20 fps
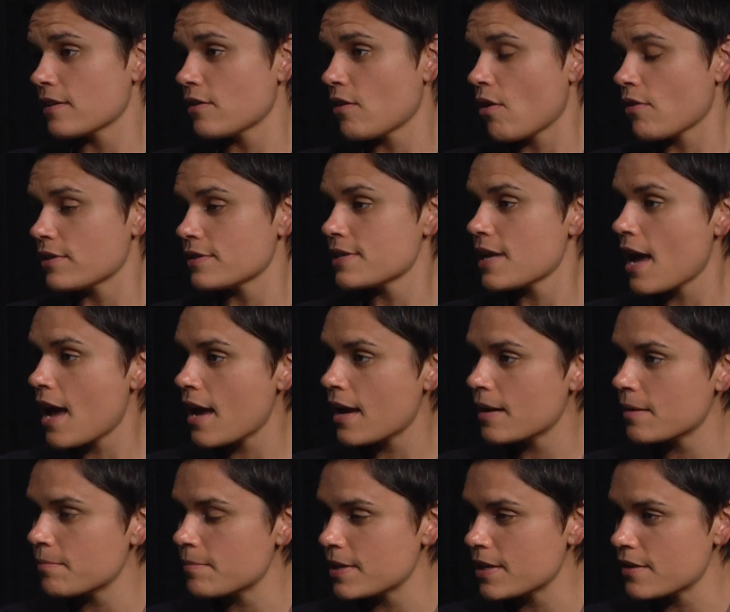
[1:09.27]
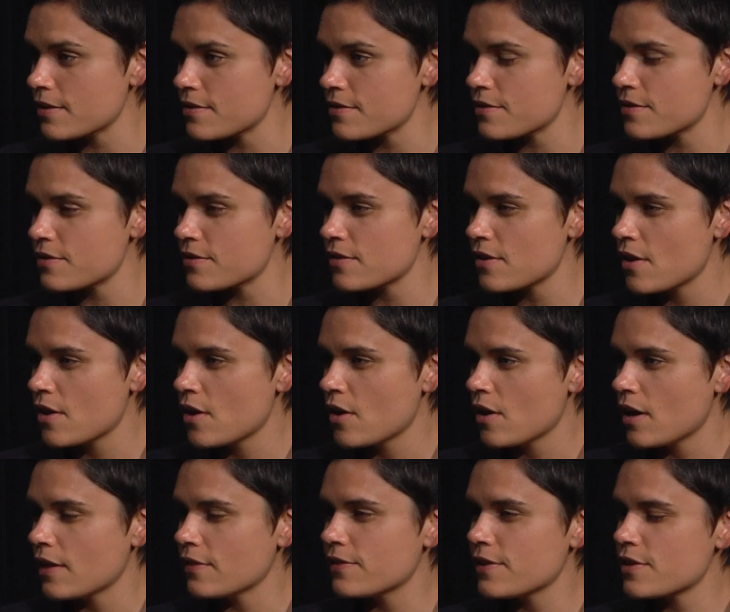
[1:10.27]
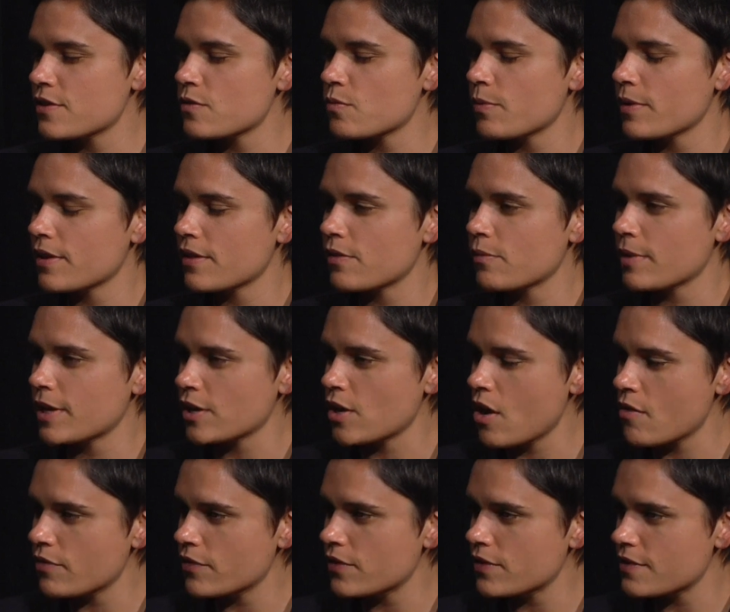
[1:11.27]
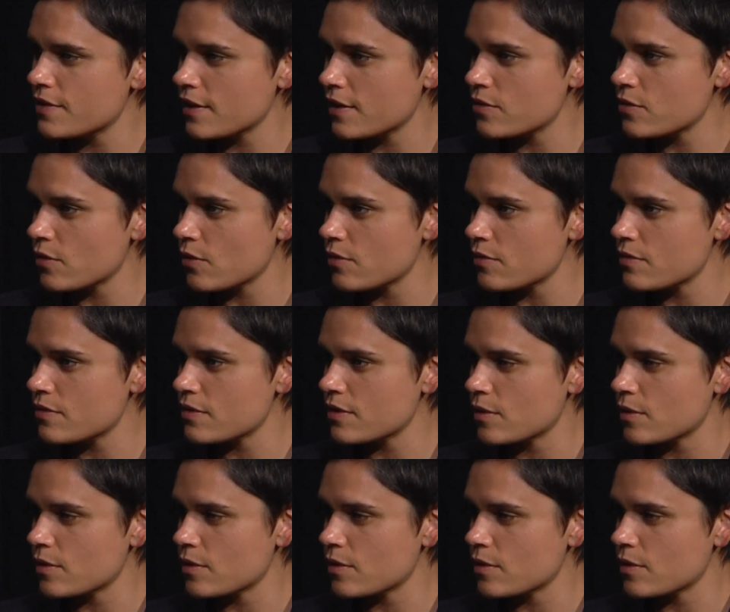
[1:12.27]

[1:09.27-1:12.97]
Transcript: all the time because at least when I covered the Sixers,